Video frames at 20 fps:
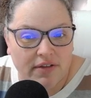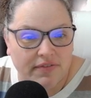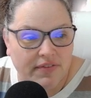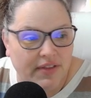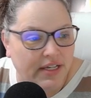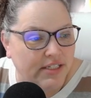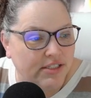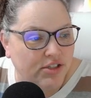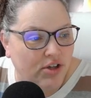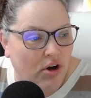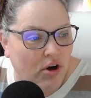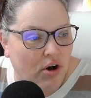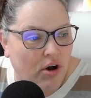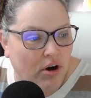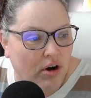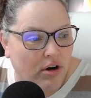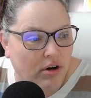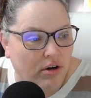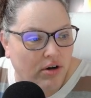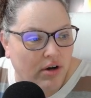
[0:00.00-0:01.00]
These
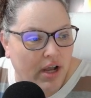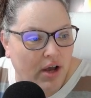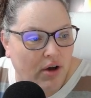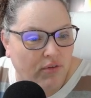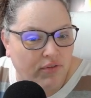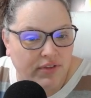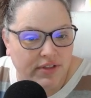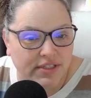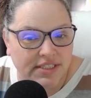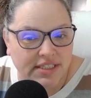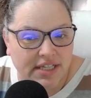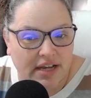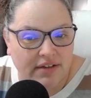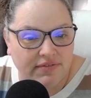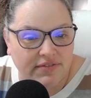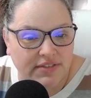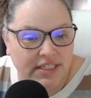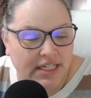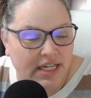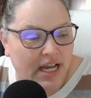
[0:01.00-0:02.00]
are health and
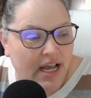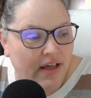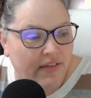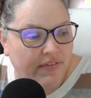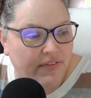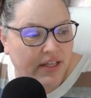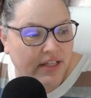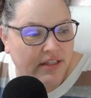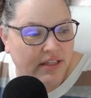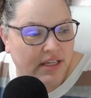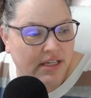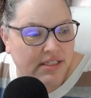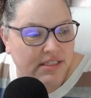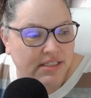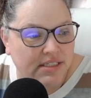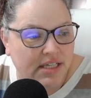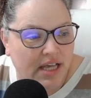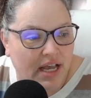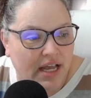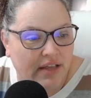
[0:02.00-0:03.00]
safety. And then let's
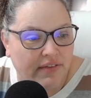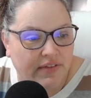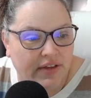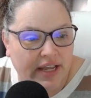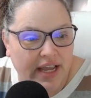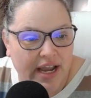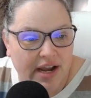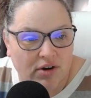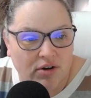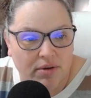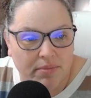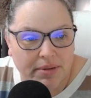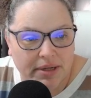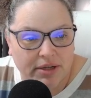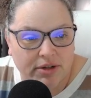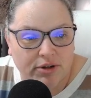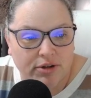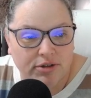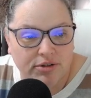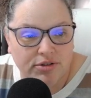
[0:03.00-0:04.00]
say the
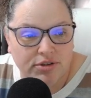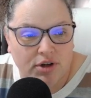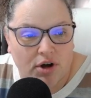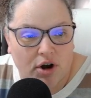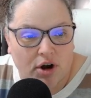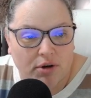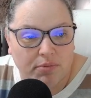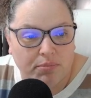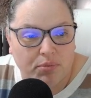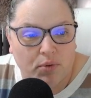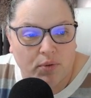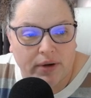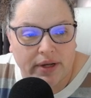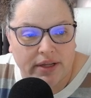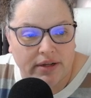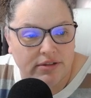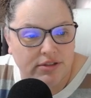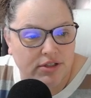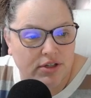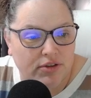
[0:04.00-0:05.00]
carabiners are
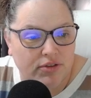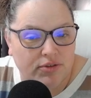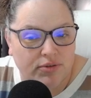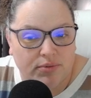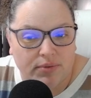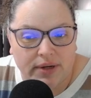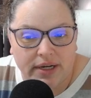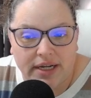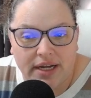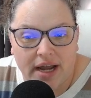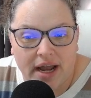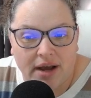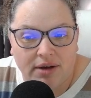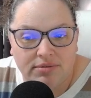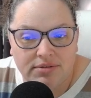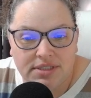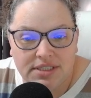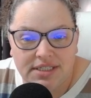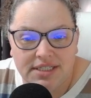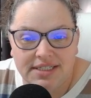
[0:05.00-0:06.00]
0.3
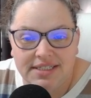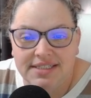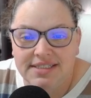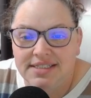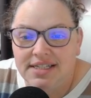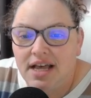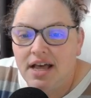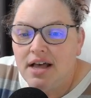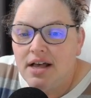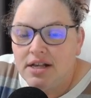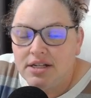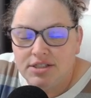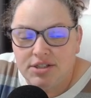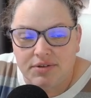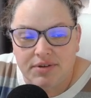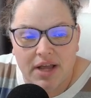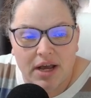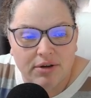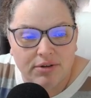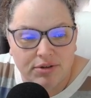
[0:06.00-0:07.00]
ounces. So
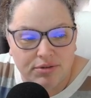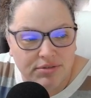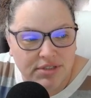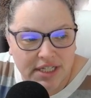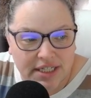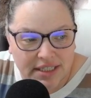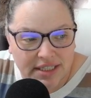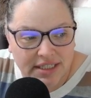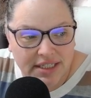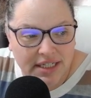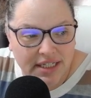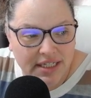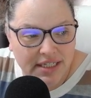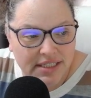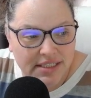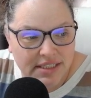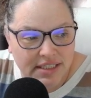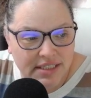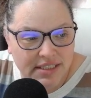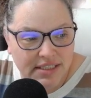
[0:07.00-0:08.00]
now utility
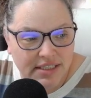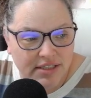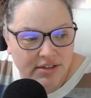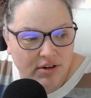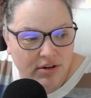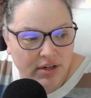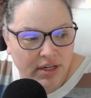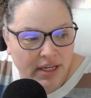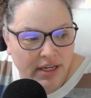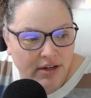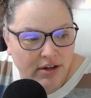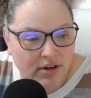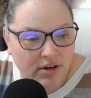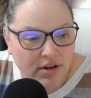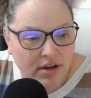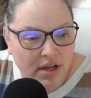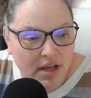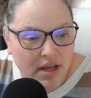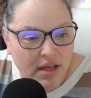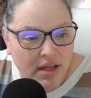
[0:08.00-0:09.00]
is listed on here.
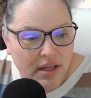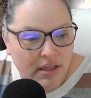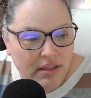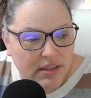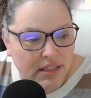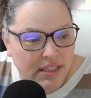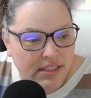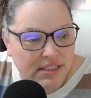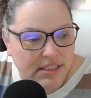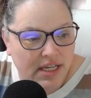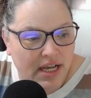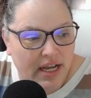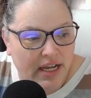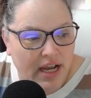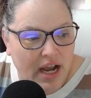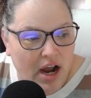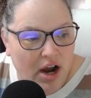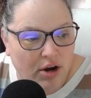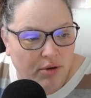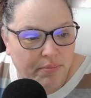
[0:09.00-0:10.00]
Let's say
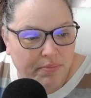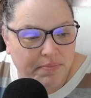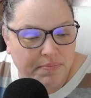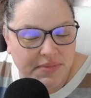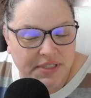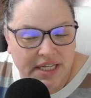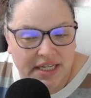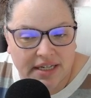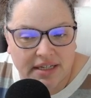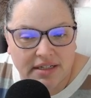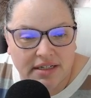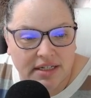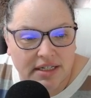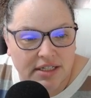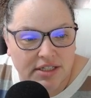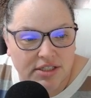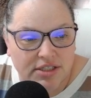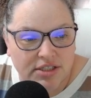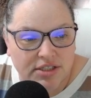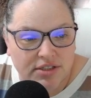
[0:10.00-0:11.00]
our tent
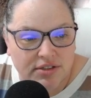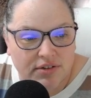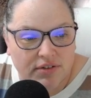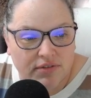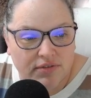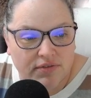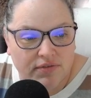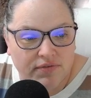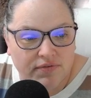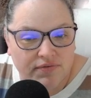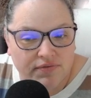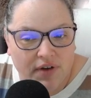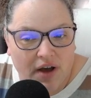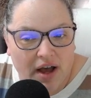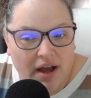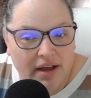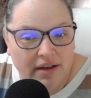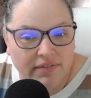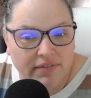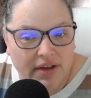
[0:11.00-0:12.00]
is
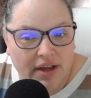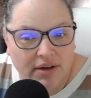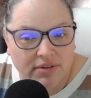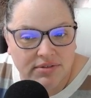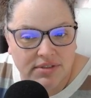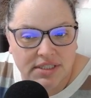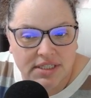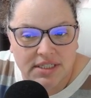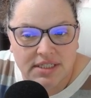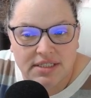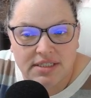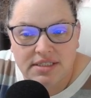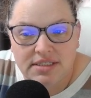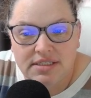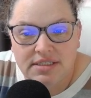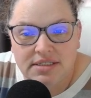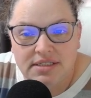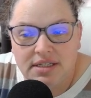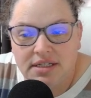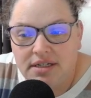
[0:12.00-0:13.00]
5
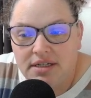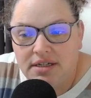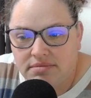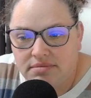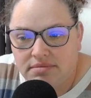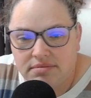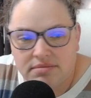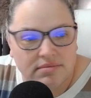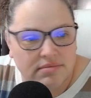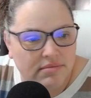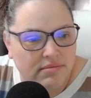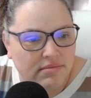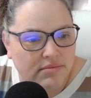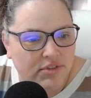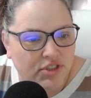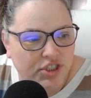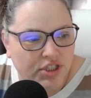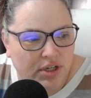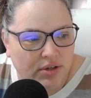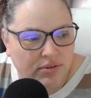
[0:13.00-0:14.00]
ounces.
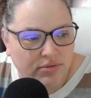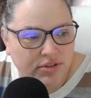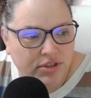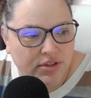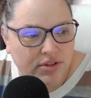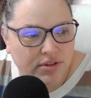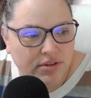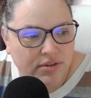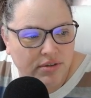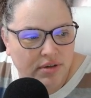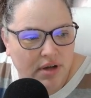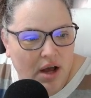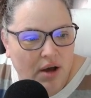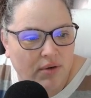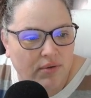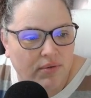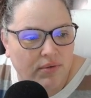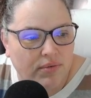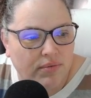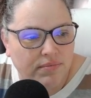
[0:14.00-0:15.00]
Shelter.
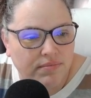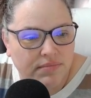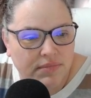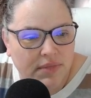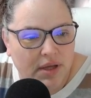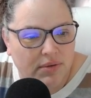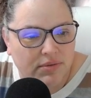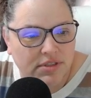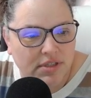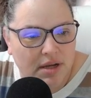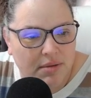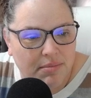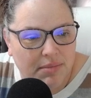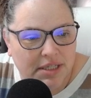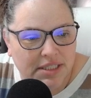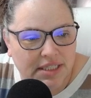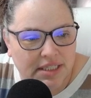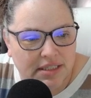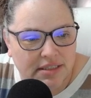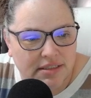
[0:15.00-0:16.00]
Oh, that was not my
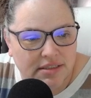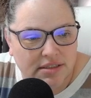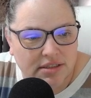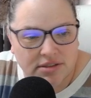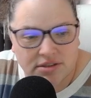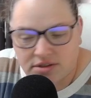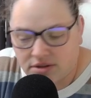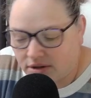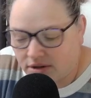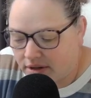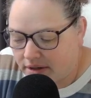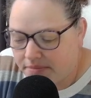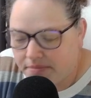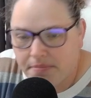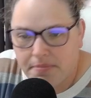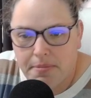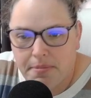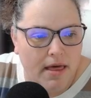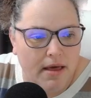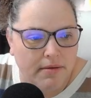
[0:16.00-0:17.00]
tent. Sorry.
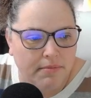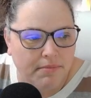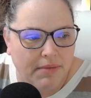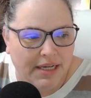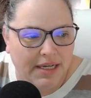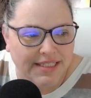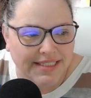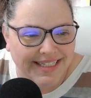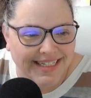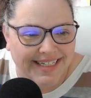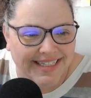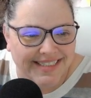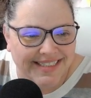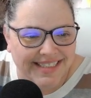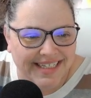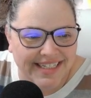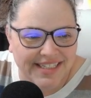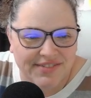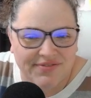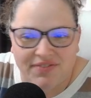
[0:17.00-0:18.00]
My tent
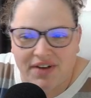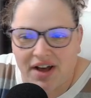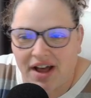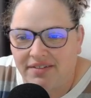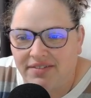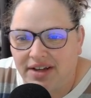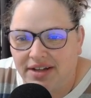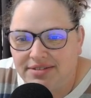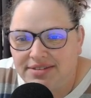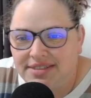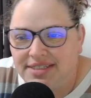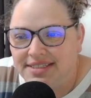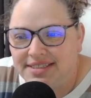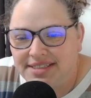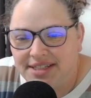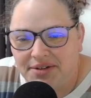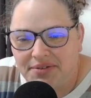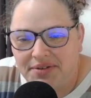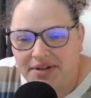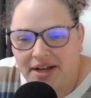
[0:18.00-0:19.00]
is 5 ounces.
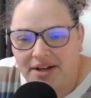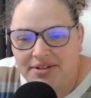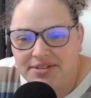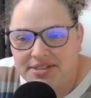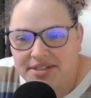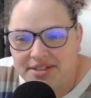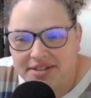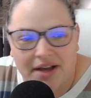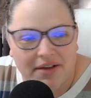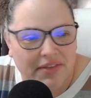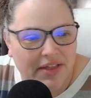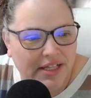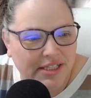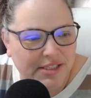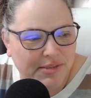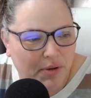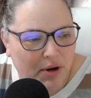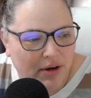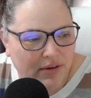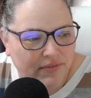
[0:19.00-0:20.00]
There we go. So now that's
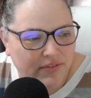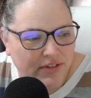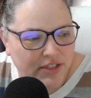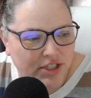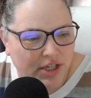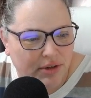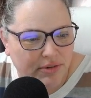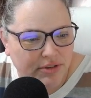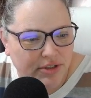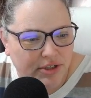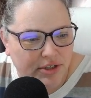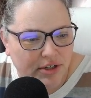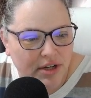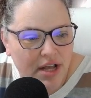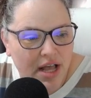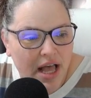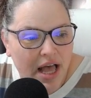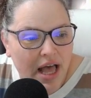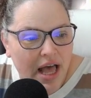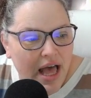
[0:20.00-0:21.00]
part of the shelter.
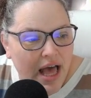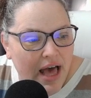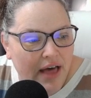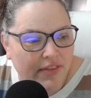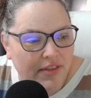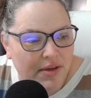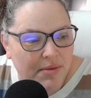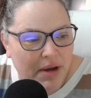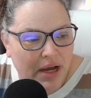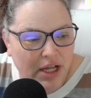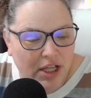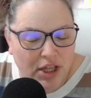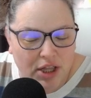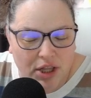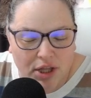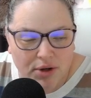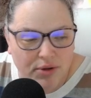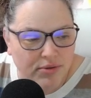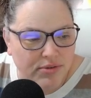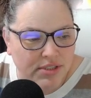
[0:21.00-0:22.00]
And then my
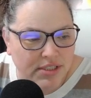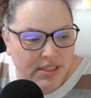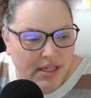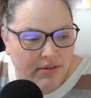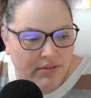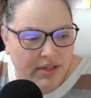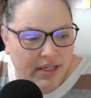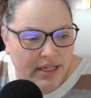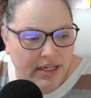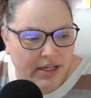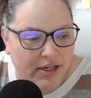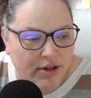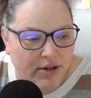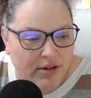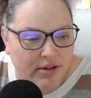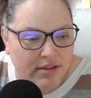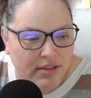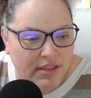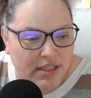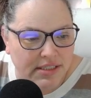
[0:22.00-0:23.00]
clothes down
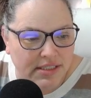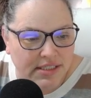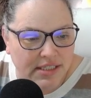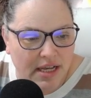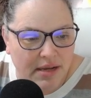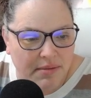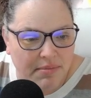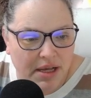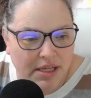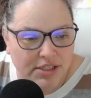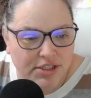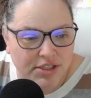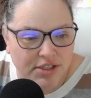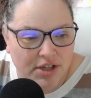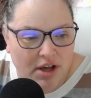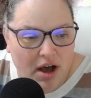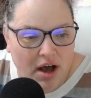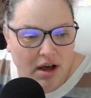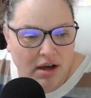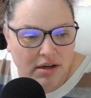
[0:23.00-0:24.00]
here, let's say my
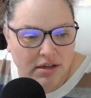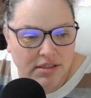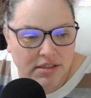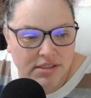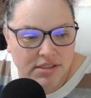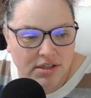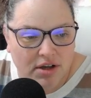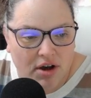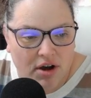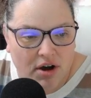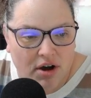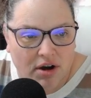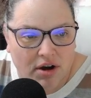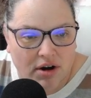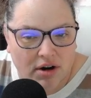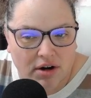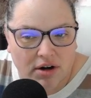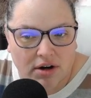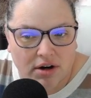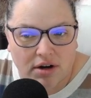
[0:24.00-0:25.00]
socks
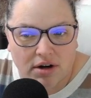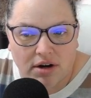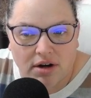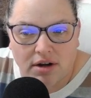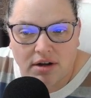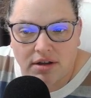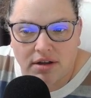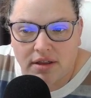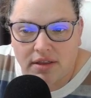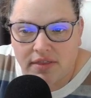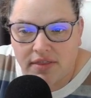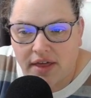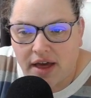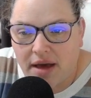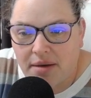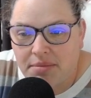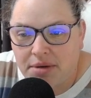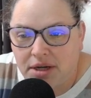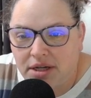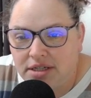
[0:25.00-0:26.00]
are
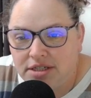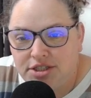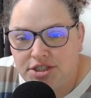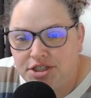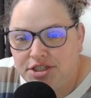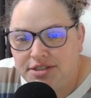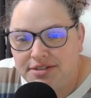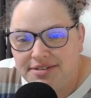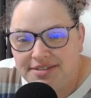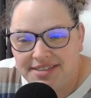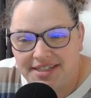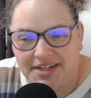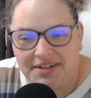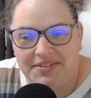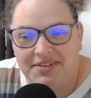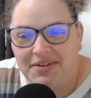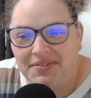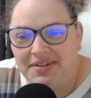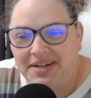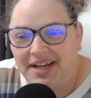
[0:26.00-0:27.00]
that much. So
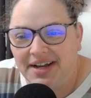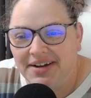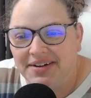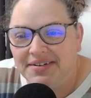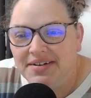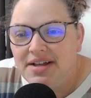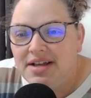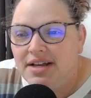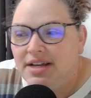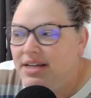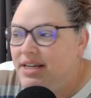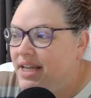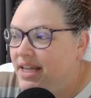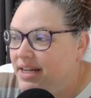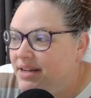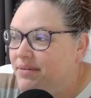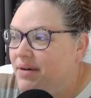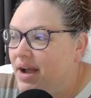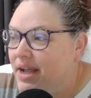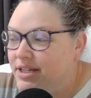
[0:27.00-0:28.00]
there we go.
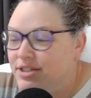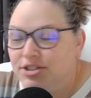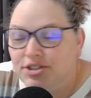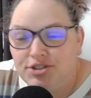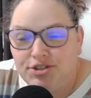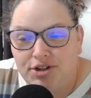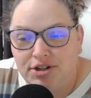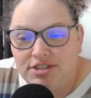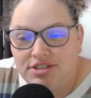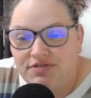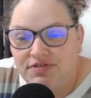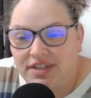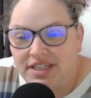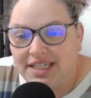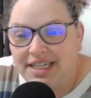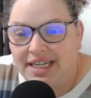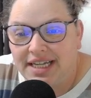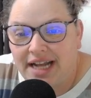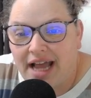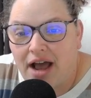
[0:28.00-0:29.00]
Anyway, it just starts
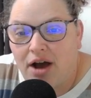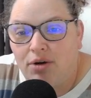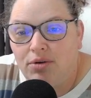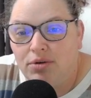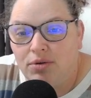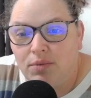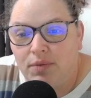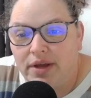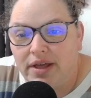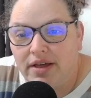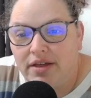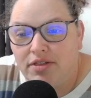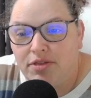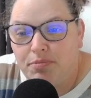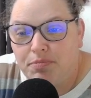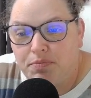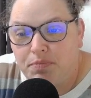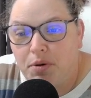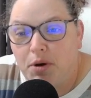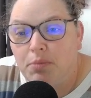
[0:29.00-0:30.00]
filling it out with
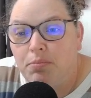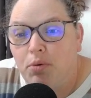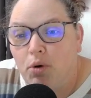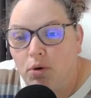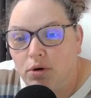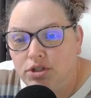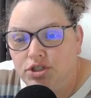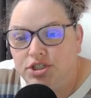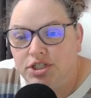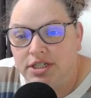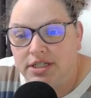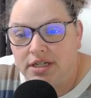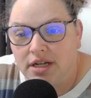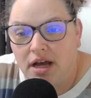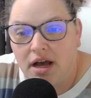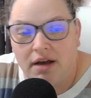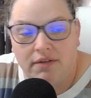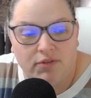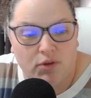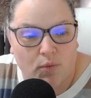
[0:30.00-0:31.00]
proportion
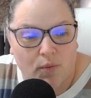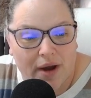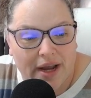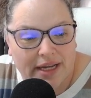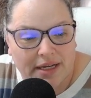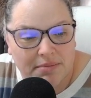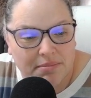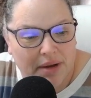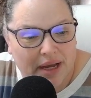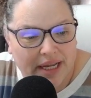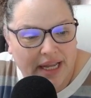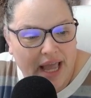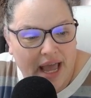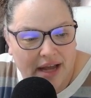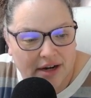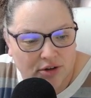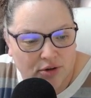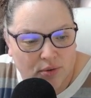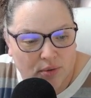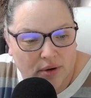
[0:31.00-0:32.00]
of the weight by
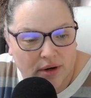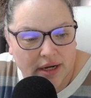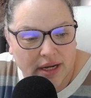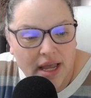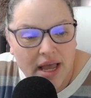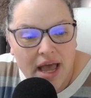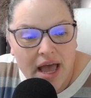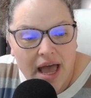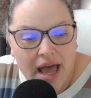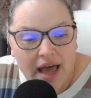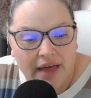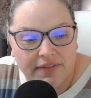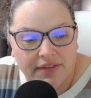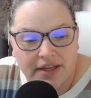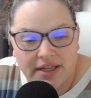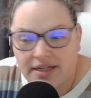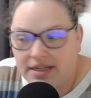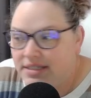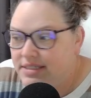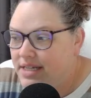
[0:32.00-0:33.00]
category. And
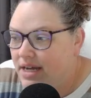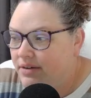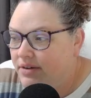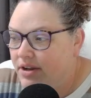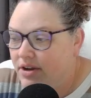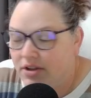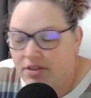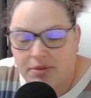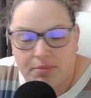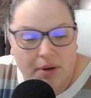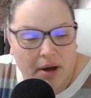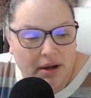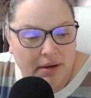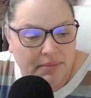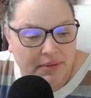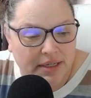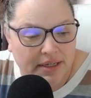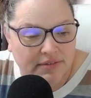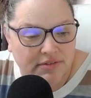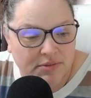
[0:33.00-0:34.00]
then down here at the bottom,
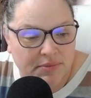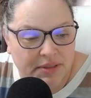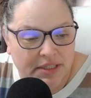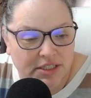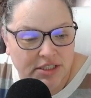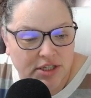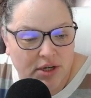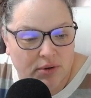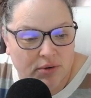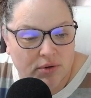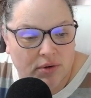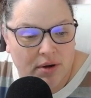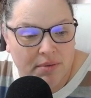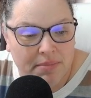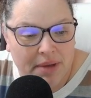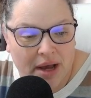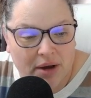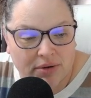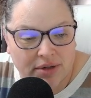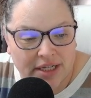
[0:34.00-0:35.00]
it gives me the total
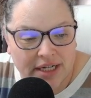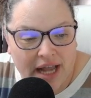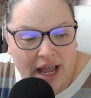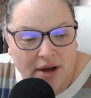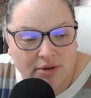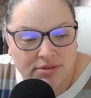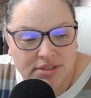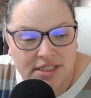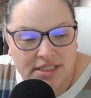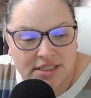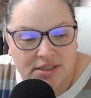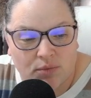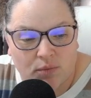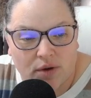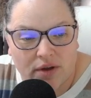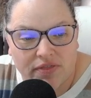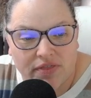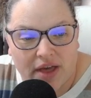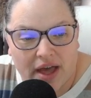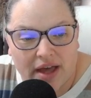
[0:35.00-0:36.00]
amount in ounces and
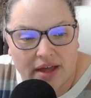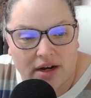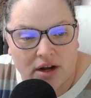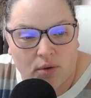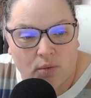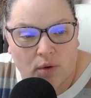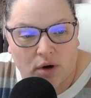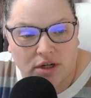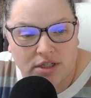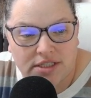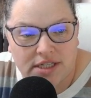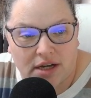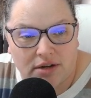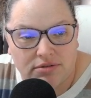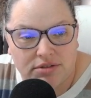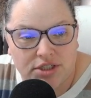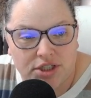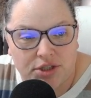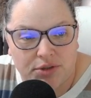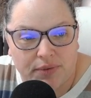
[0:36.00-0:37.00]
what that works
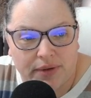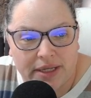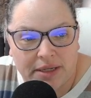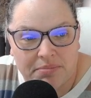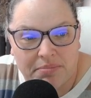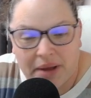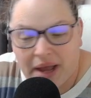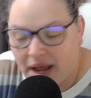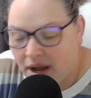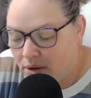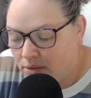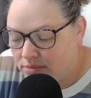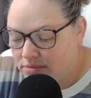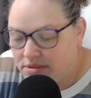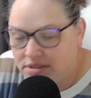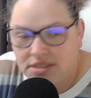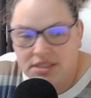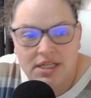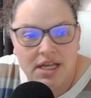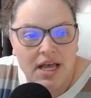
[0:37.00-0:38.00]
out to in
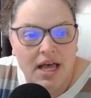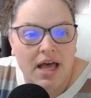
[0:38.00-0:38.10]
pounds.